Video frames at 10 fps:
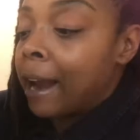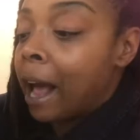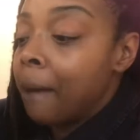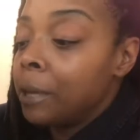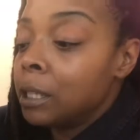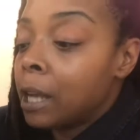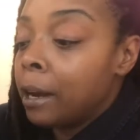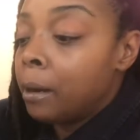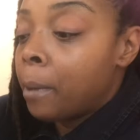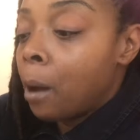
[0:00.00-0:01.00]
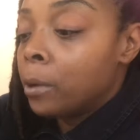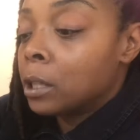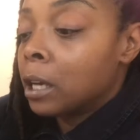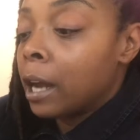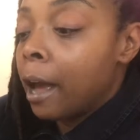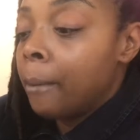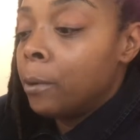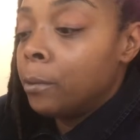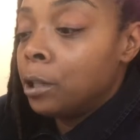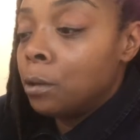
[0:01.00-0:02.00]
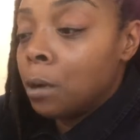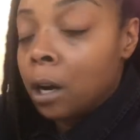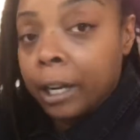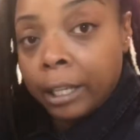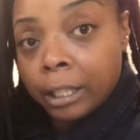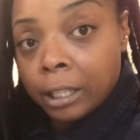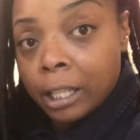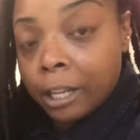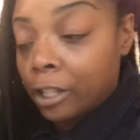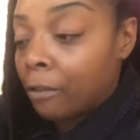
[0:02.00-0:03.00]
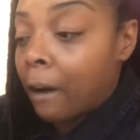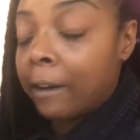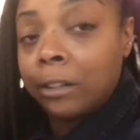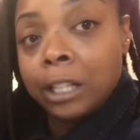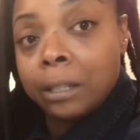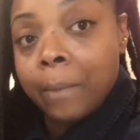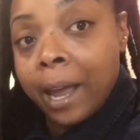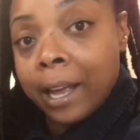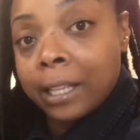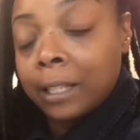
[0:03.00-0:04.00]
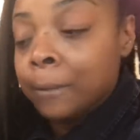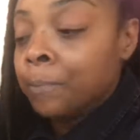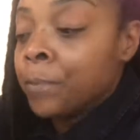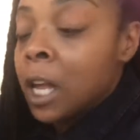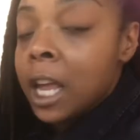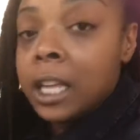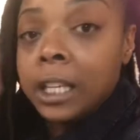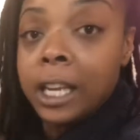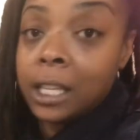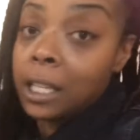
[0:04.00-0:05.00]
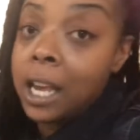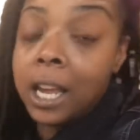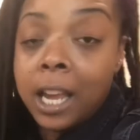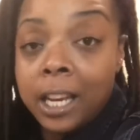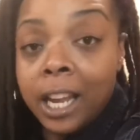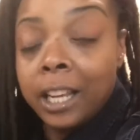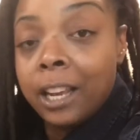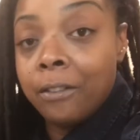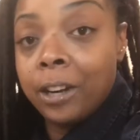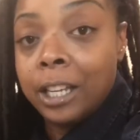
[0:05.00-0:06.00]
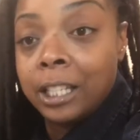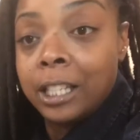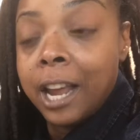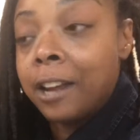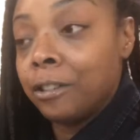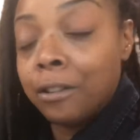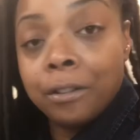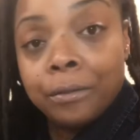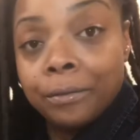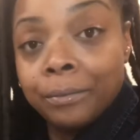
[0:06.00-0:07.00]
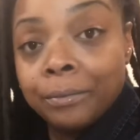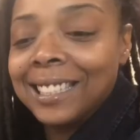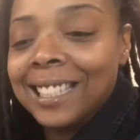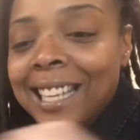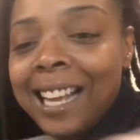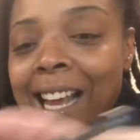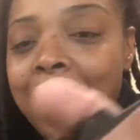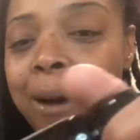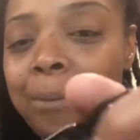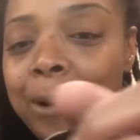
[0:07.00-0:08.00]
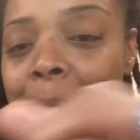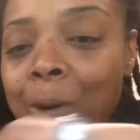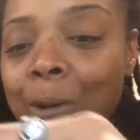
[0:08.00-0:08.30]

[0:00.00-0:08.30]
And I'm excited about what's gonna happen when you all get this texture right on this mask and get rid of this dandruff. Our Primo